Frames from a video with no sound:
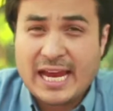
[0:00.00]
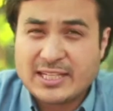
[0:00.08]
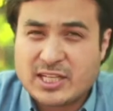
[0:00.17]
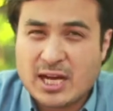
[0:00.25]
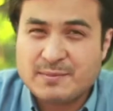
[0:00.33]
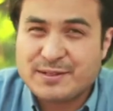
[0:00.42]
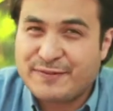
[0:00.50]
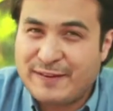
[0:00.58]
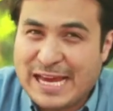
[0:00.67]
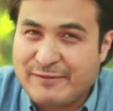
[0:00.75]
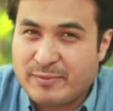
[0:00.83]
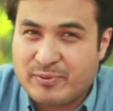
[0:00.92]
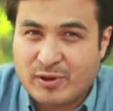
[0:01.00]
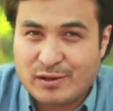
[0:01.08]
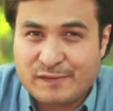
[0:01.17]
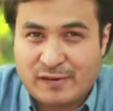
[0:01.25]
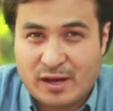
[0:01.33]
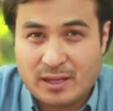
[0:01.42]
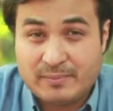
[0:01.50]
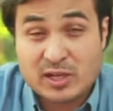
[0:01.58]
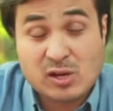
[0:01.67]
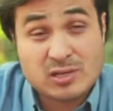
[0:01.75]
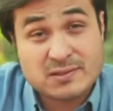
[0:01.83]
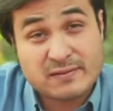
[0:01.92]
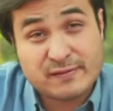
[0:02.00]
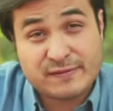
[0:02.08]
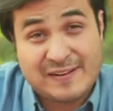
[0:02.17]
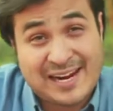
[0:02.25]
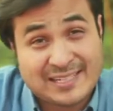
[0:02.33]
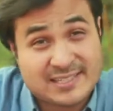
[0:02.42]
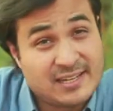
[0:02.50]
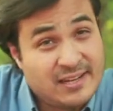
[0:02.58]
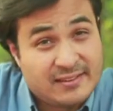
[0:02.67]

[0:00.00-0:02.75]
In terms of flavour profile, because of the fact